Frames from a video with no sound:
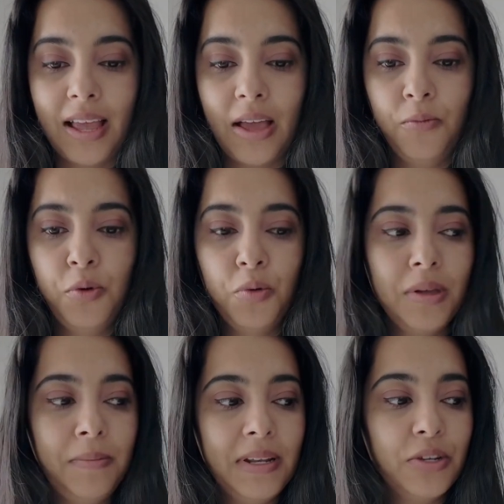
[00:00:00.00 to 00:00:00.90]
Will
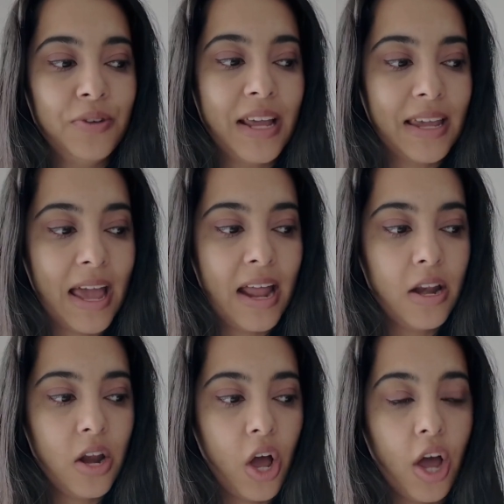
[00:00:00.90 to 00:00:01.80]
we be doing it
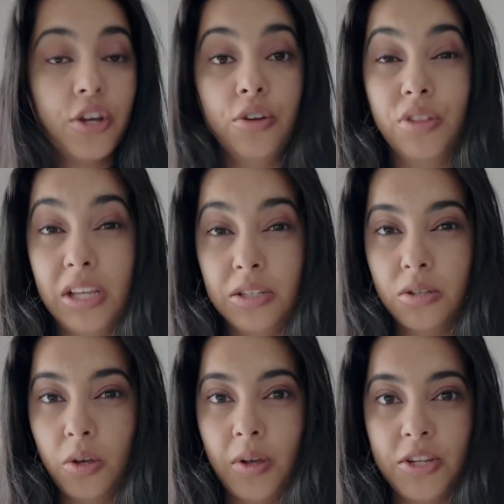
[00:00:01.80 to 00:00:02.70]
again? I don't think
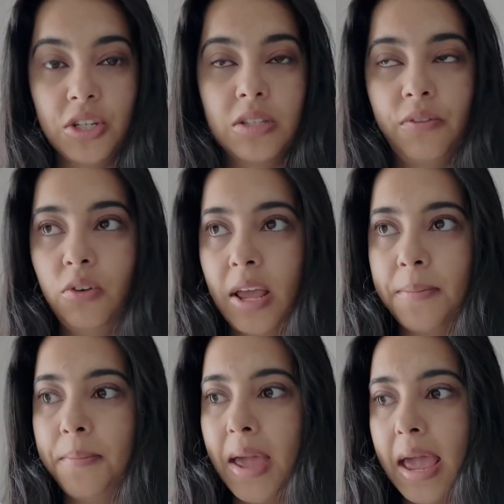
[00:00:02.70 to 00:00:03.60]
so. I just feel like
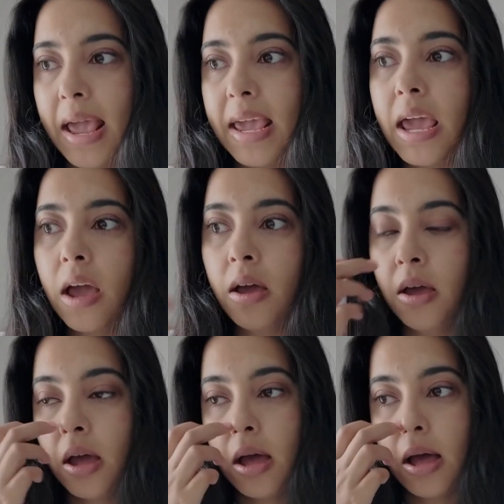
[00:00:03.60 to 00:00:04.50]
May,
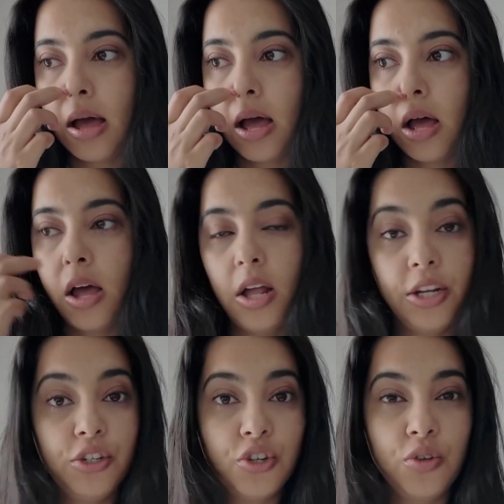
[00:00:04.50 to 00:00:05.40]

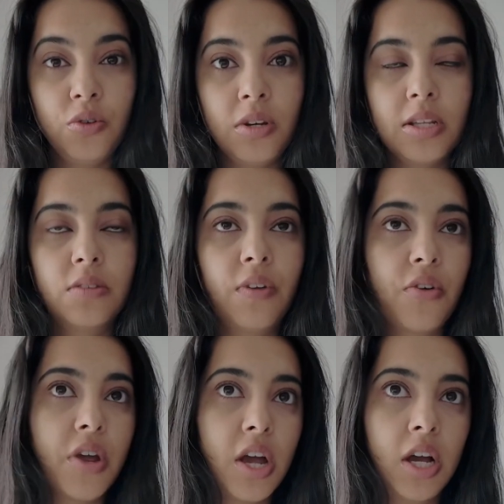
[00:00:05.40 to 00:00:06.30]
early June is
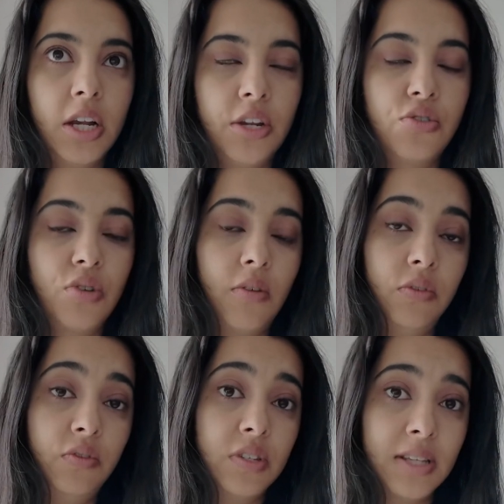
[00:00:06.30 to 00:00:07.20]
very early to travel
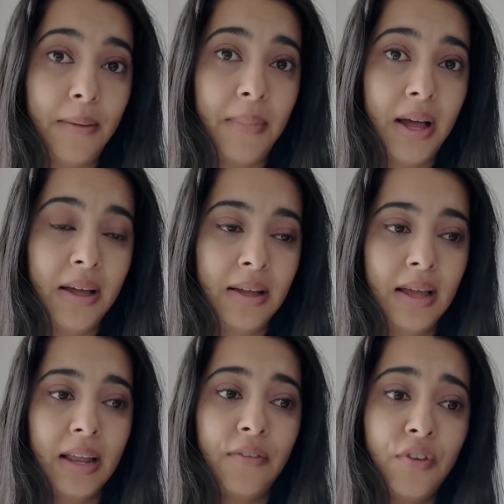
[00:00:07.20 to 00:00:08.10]
for summer.
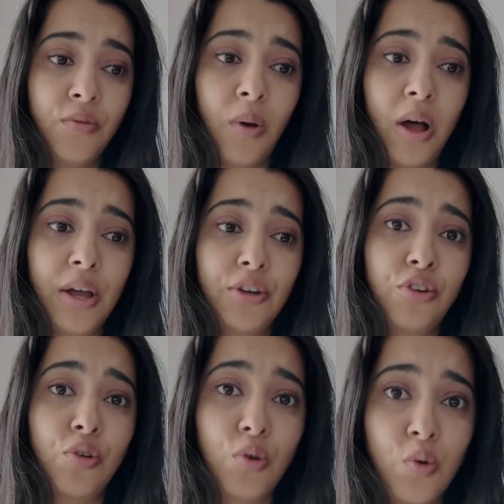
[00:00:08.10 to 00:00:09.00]
And if you want a
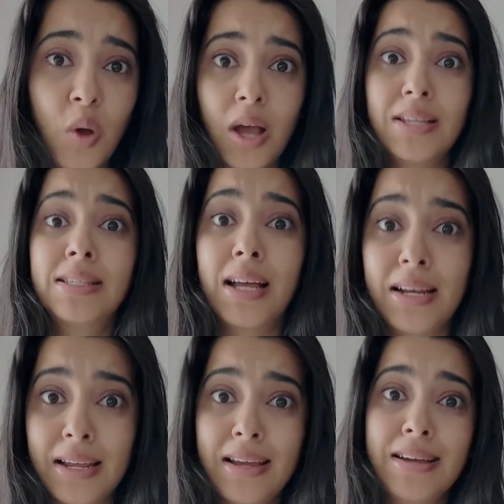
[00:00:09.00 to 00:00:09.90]
true
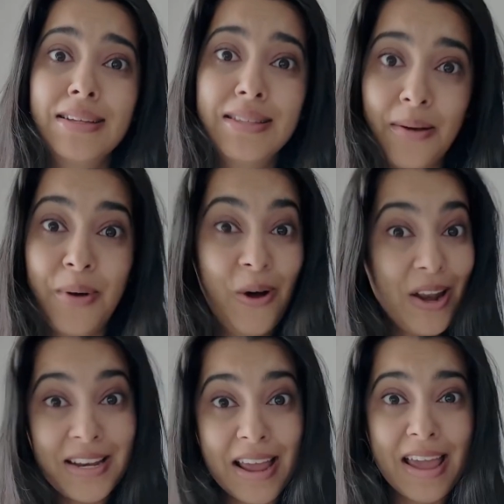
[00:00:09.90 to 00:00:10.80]
sunny summer
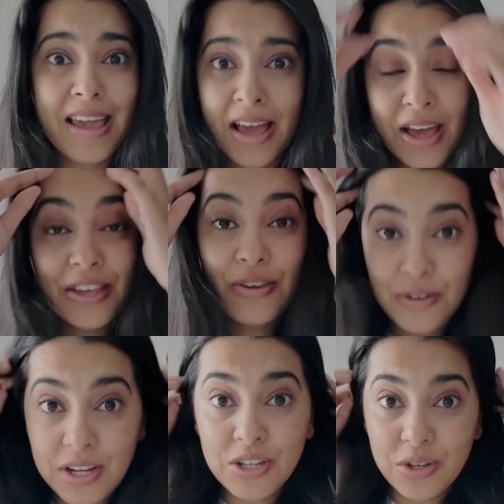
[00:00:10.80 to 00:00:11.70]
holiday, you
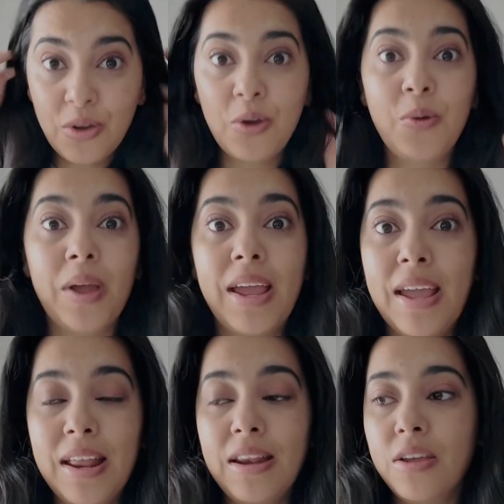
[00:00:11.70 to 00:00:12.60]
need to go
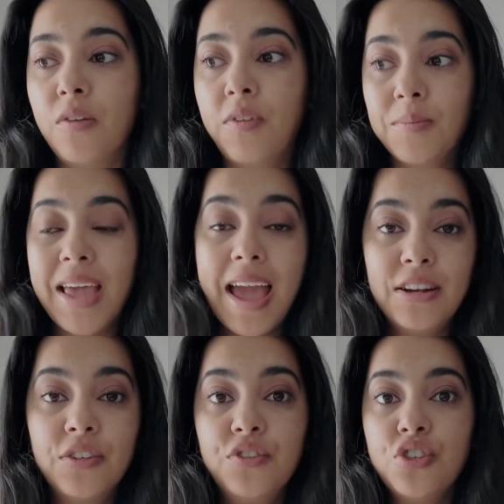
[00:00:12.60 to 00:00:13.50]
in from the
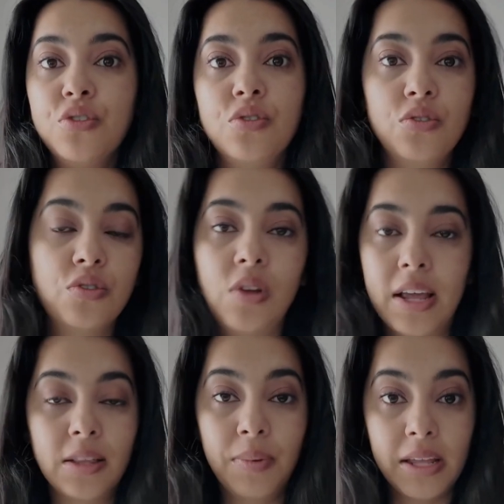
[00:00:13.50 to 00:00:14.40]
end of June to
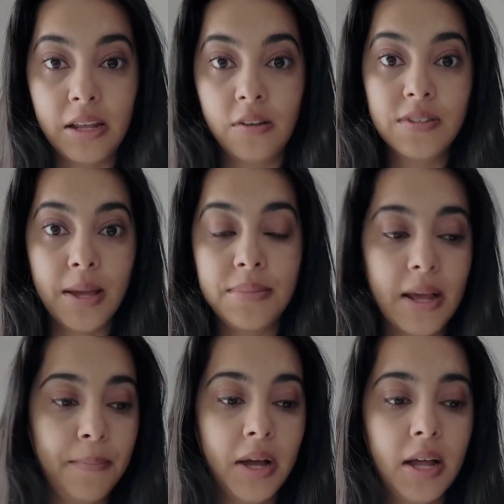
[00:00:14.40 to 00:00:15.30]
like the beginning of
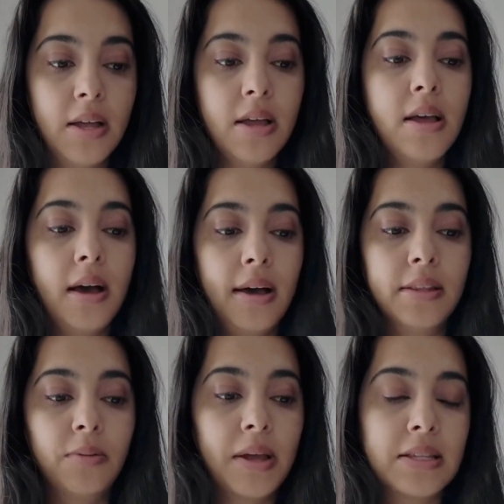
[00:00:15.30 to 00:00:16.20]
September.
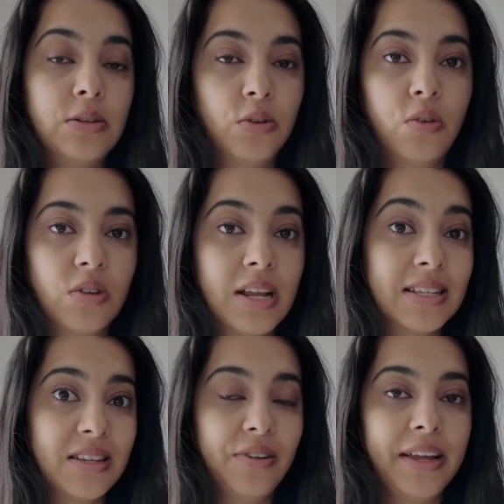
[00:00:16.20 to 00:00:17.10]
Otherwise, you're not
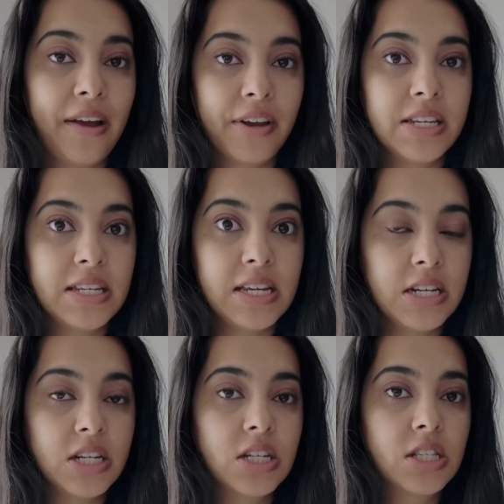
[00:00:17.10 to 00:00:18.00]
necessarily
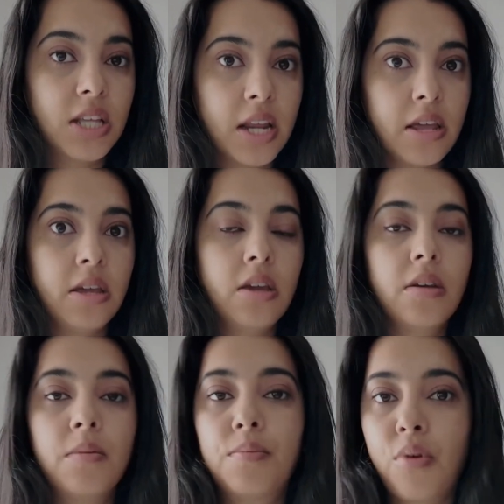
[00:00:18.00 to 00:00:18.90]
guaranteed sunny,
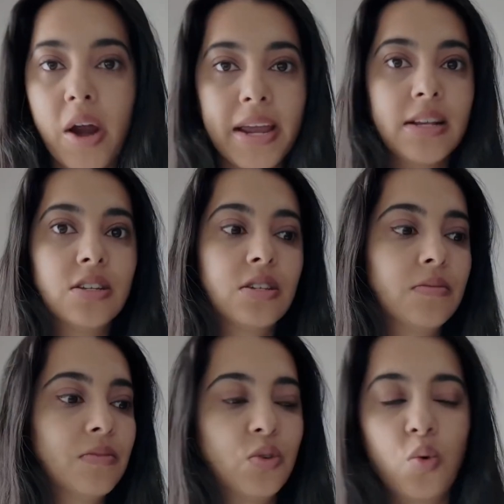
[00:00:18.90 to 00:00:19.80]
bright,
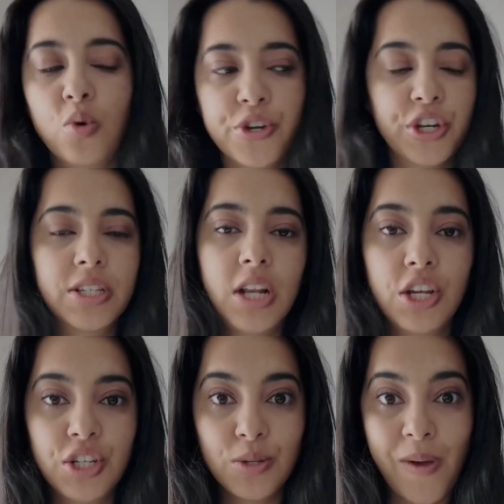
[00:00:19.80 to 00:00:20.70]
gorgeous,
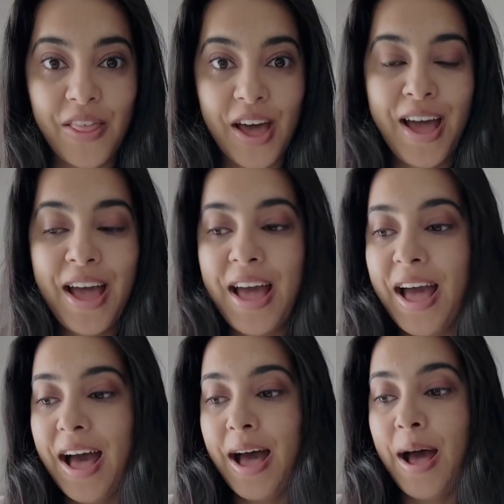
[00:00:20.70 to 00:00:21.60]
luscious weather.
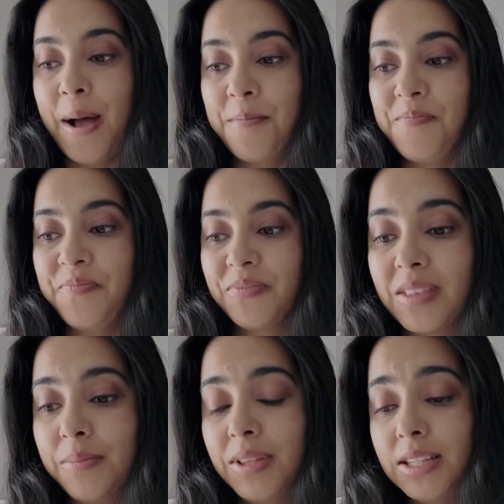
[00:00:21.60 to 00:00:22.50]
But
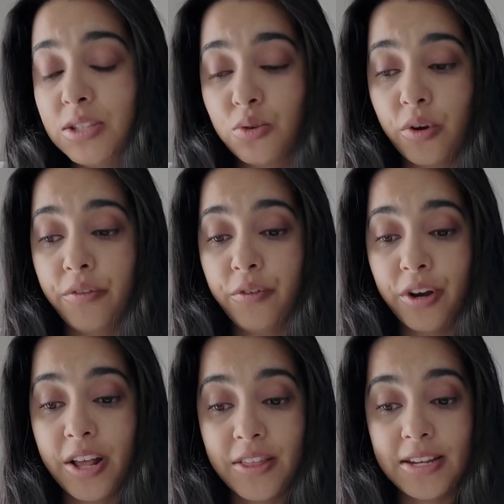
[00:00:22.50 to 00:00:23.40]
that's a story for
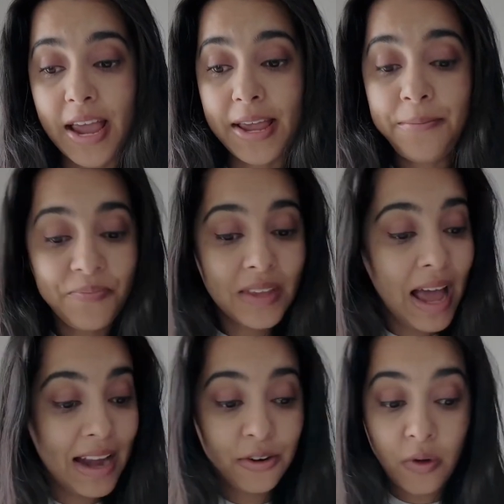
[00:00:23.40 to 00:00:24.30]
another day.
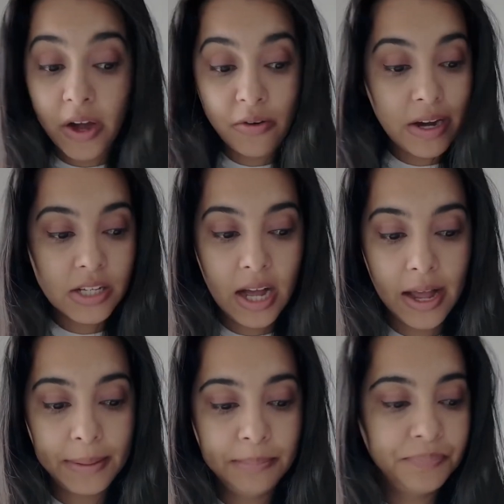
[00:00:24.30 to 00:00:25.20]
Had a great
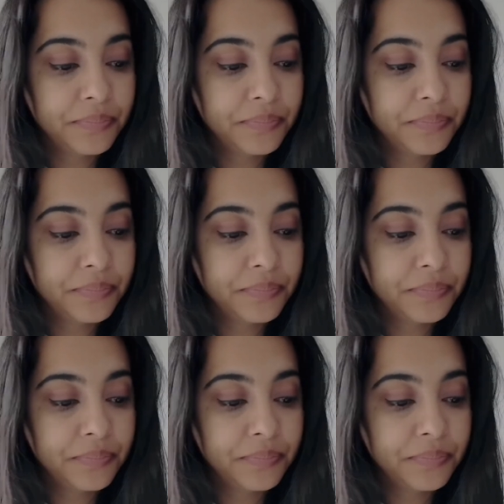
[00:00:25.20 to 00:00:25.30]
time.